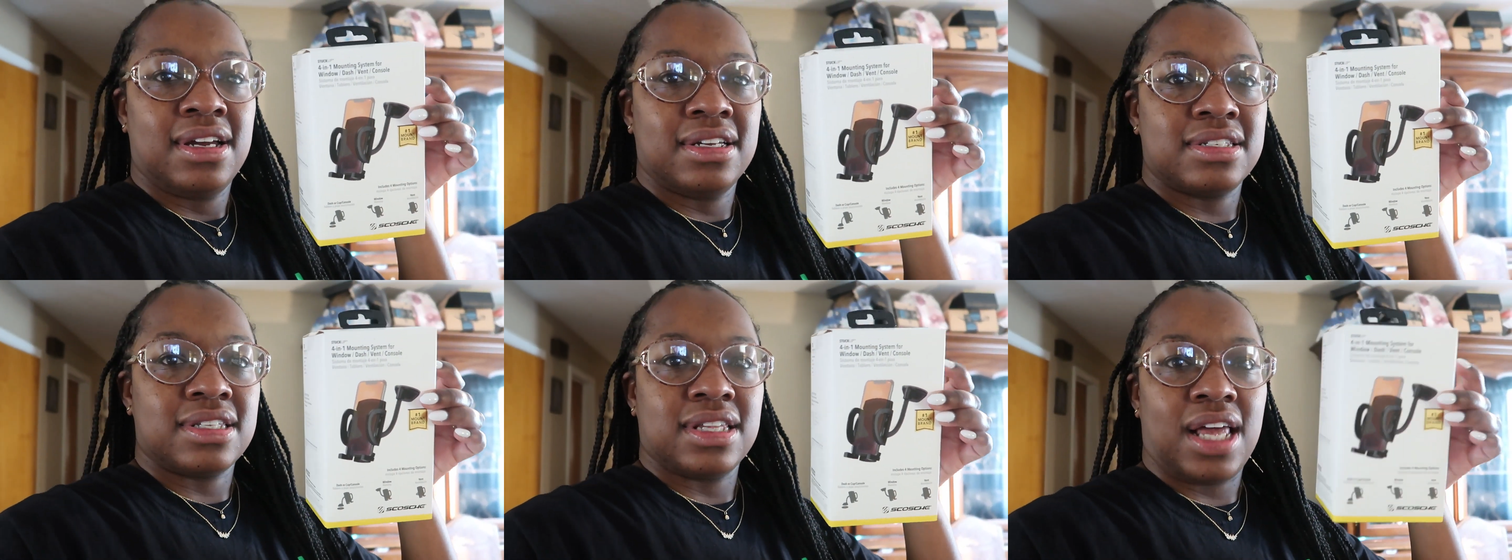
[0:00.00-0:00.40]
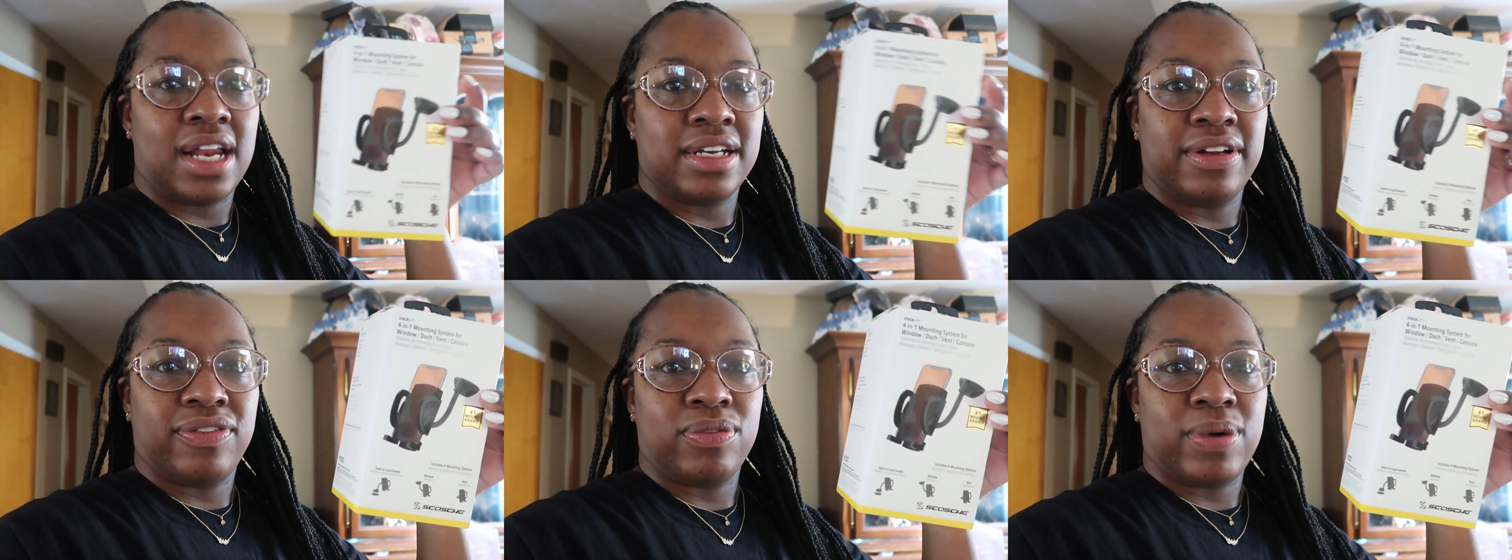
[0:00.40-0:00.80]
It's a
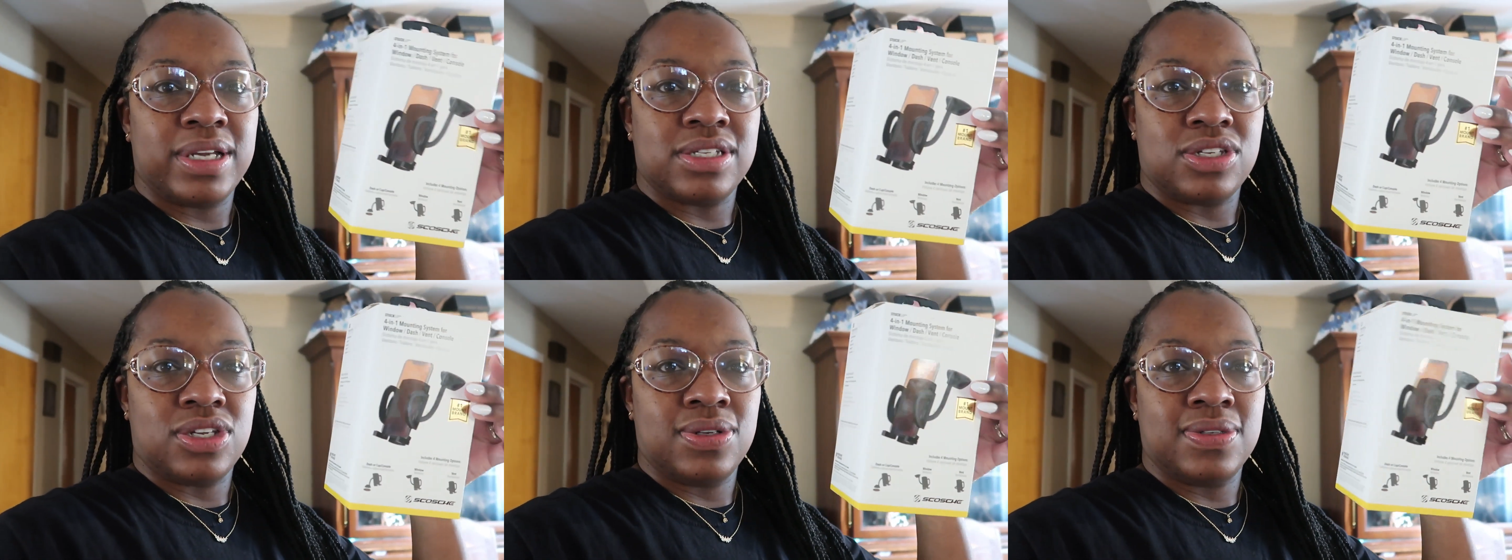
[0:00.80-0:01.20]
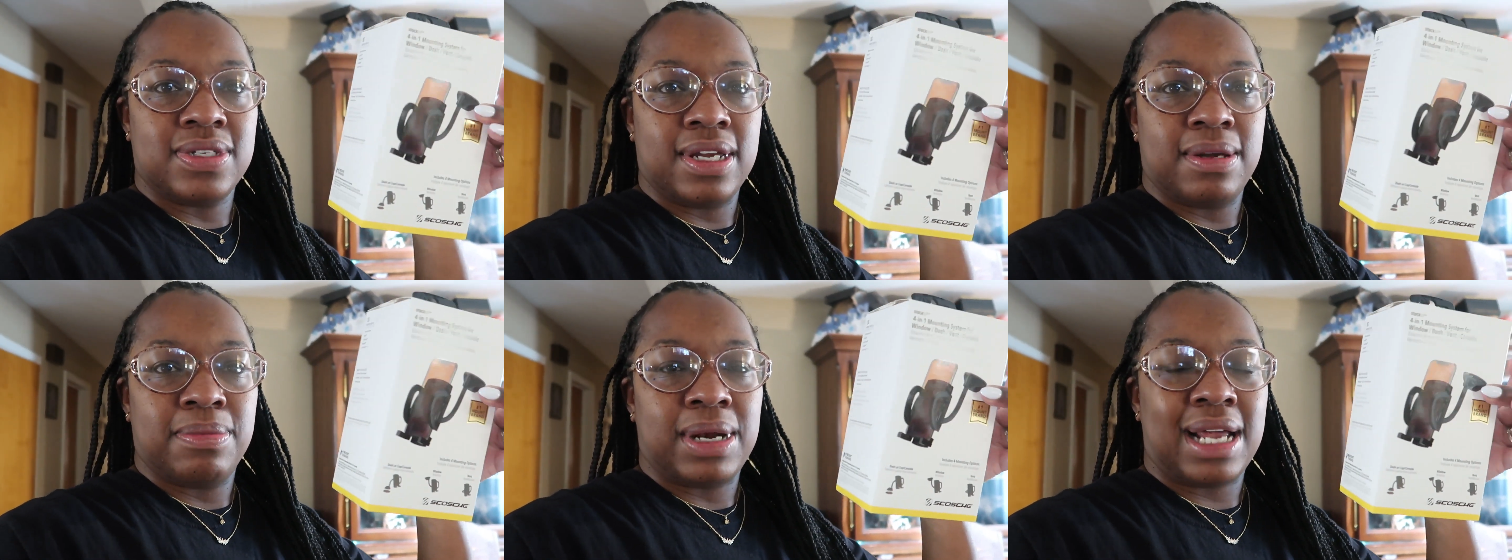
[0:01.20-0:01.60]
lot of different ways to use
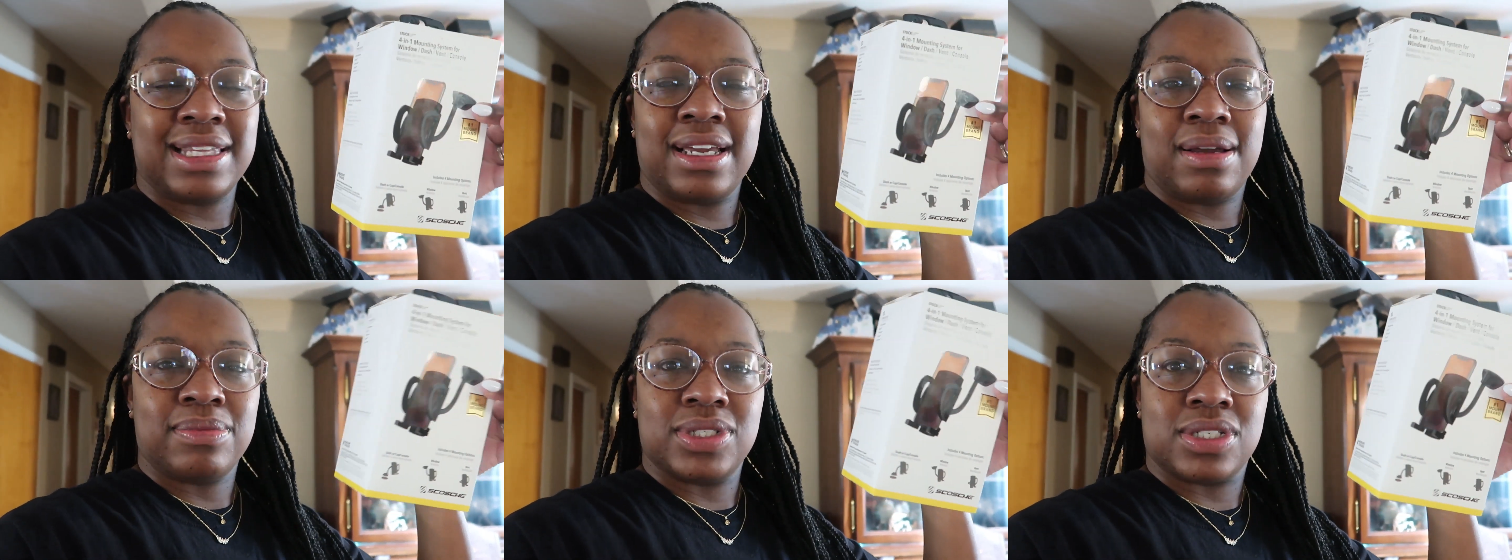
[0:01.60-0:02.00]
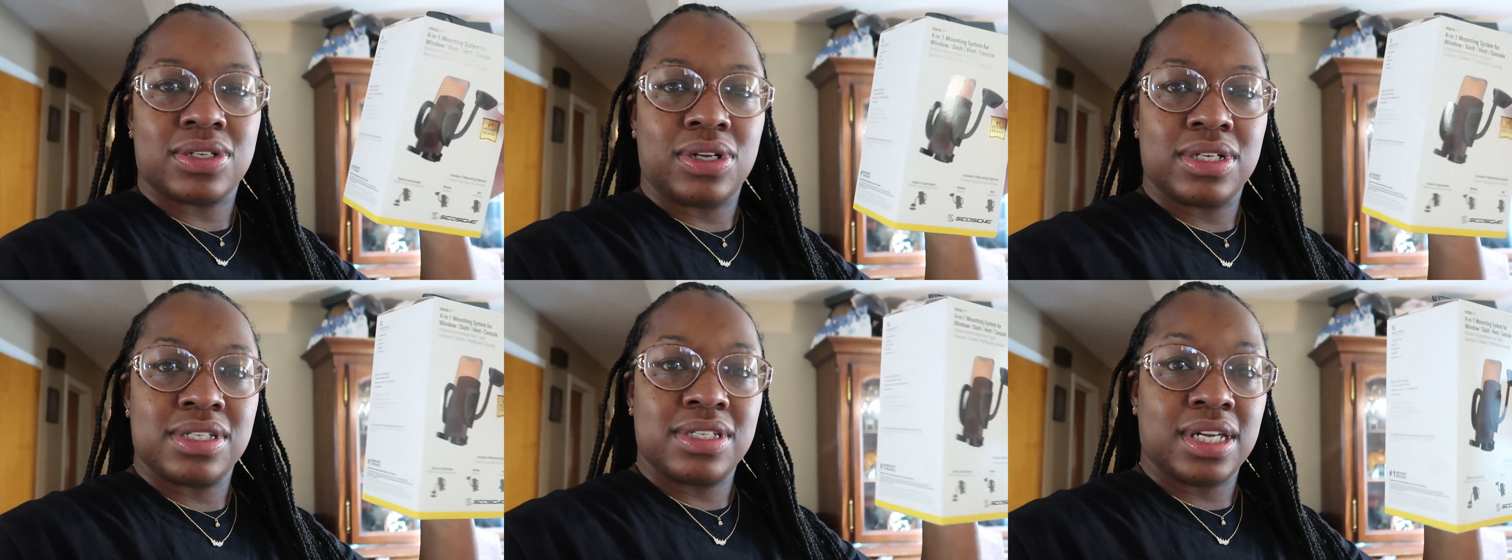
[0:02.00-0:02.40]
it, but I think I'm just
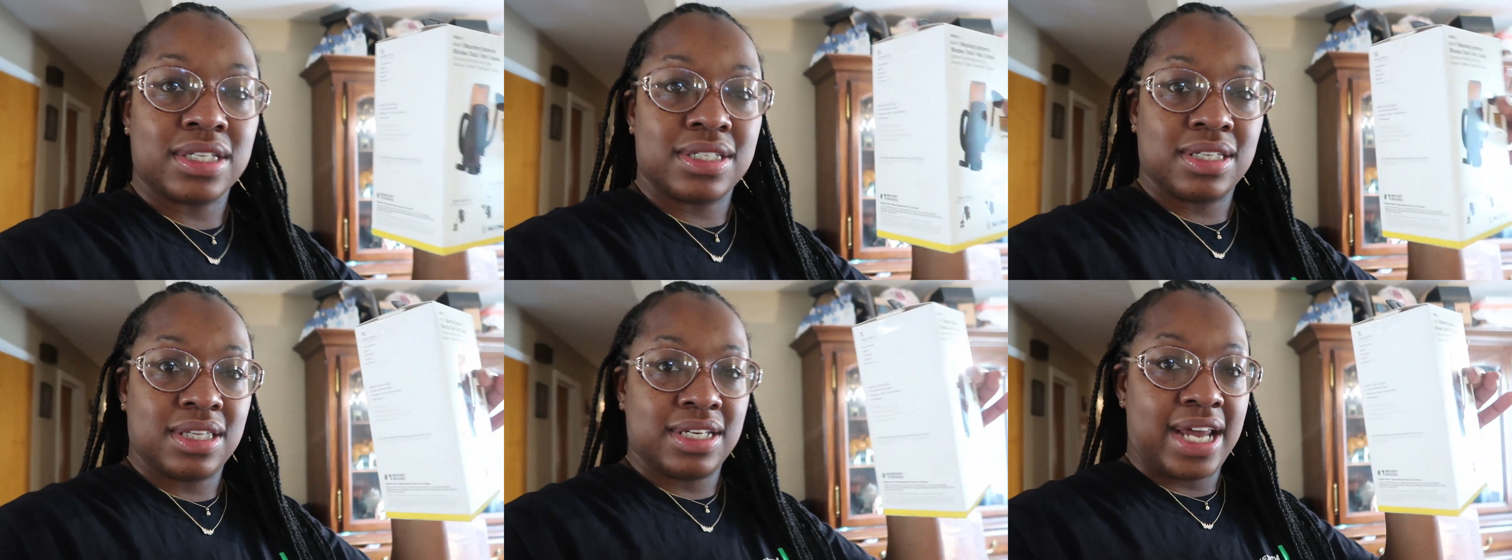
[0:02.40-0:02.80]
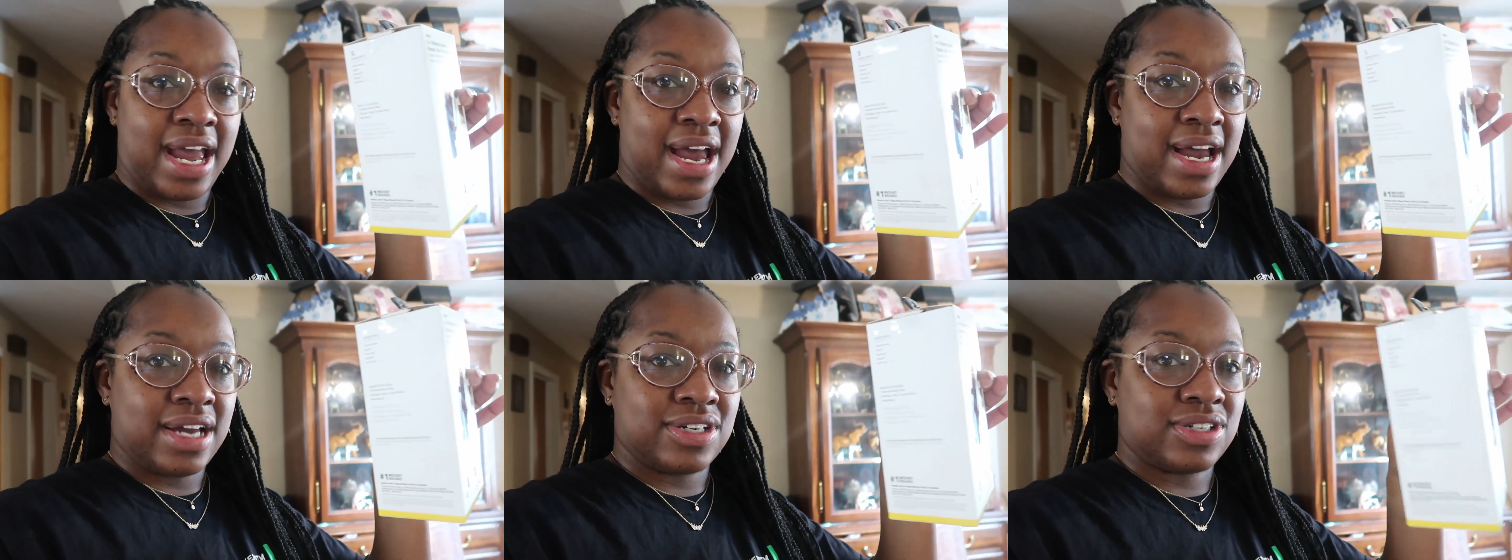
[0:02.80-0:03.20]
gonna stick to the
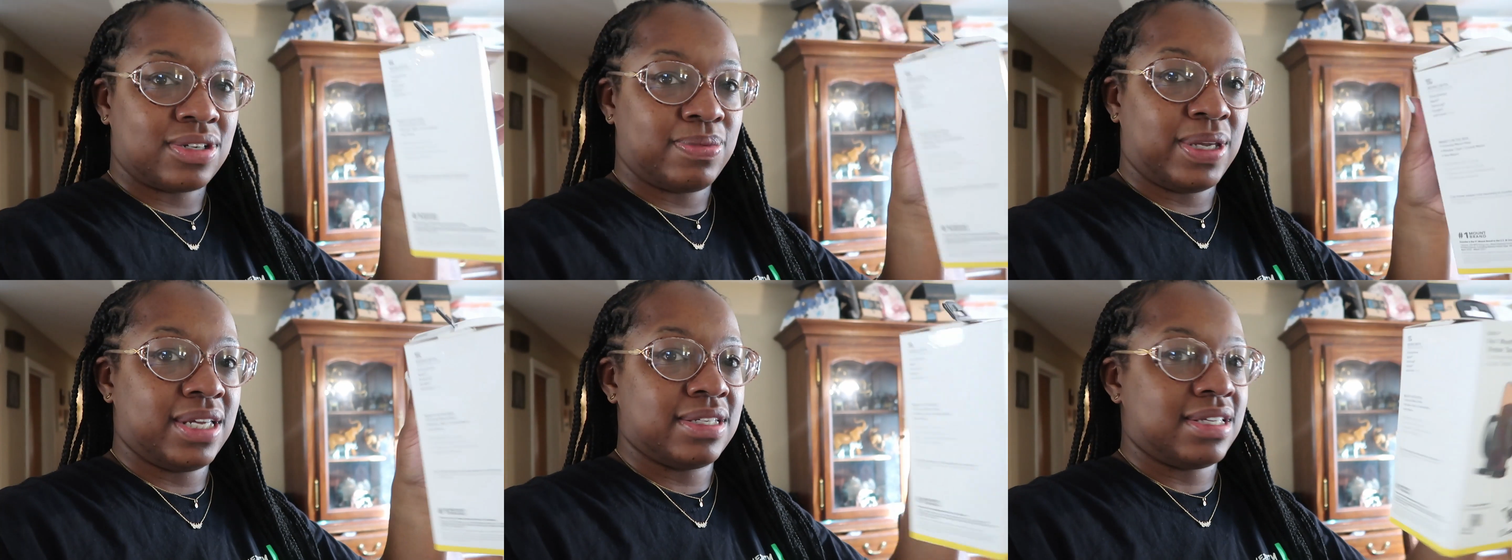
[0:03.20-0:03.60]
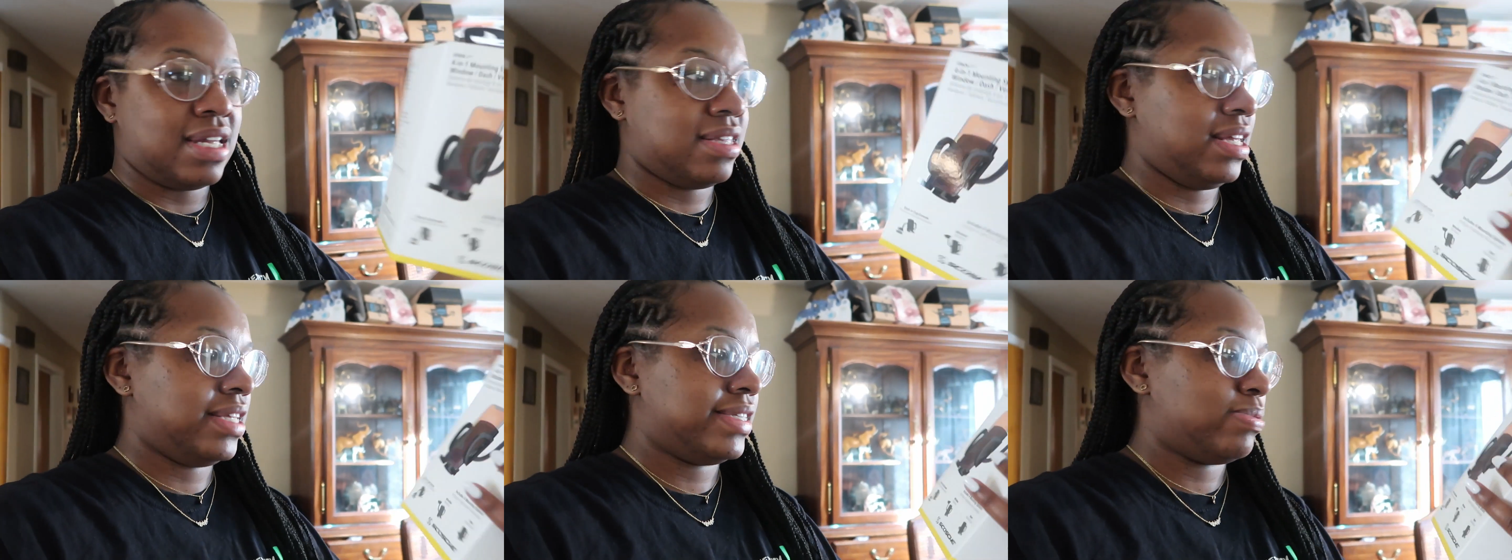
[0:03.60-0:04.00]
dash because
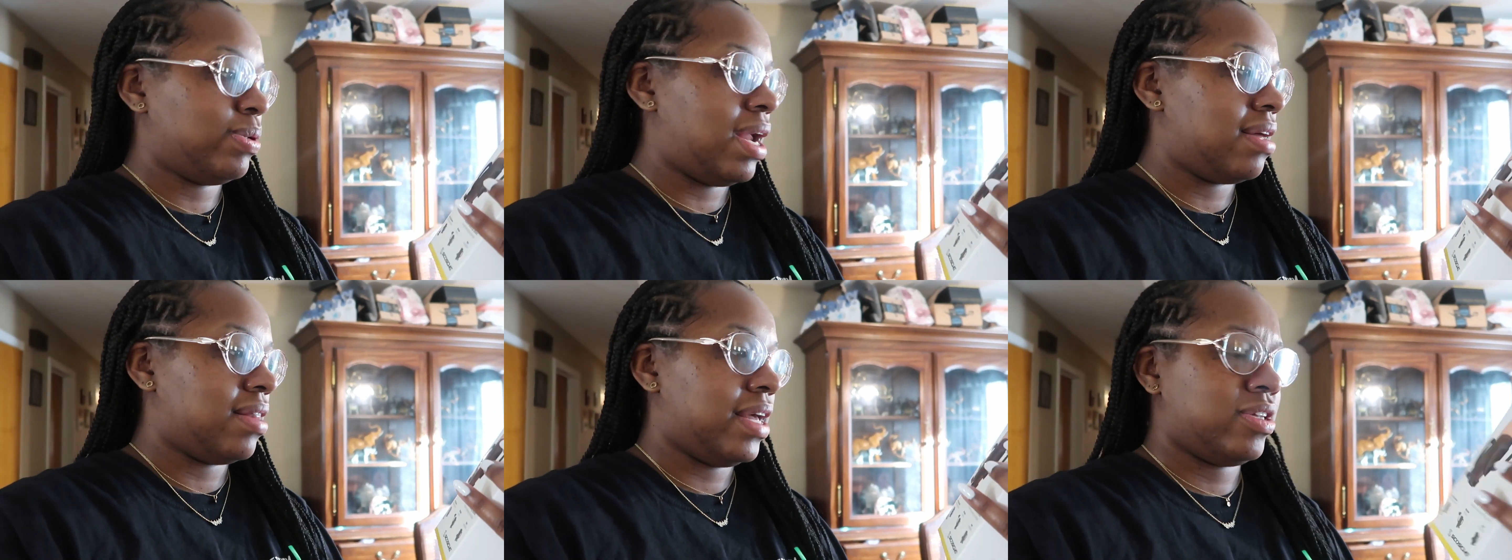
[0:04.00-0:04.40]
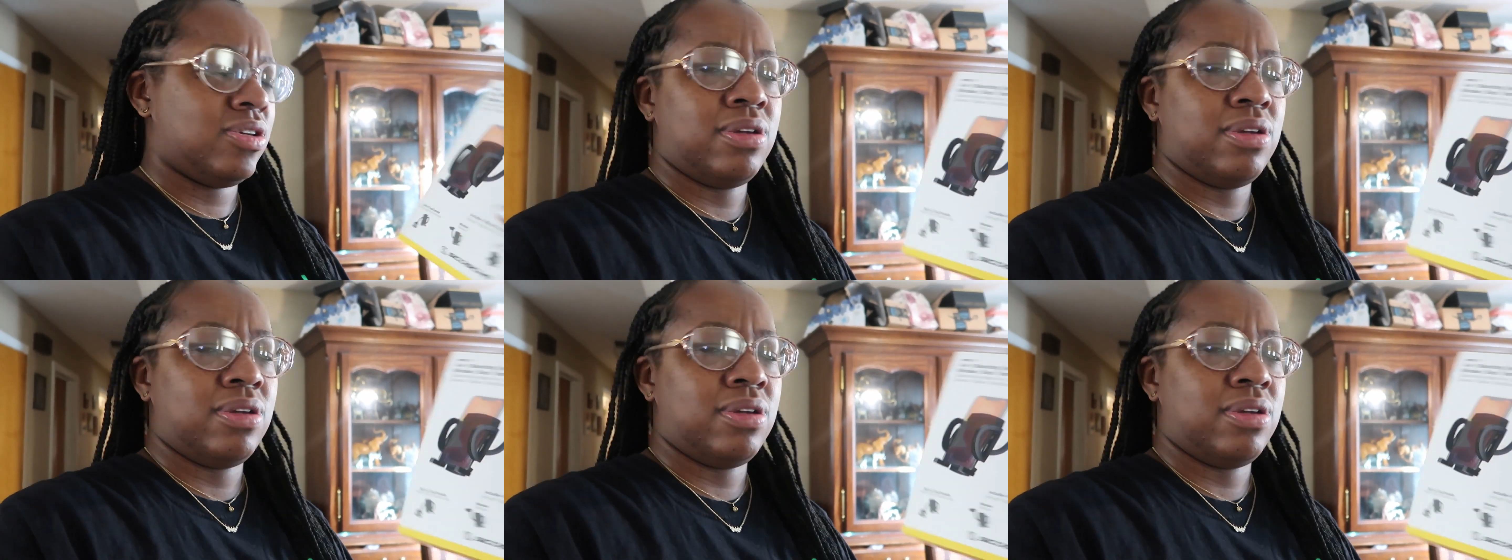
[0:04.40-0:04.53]
that's what I like.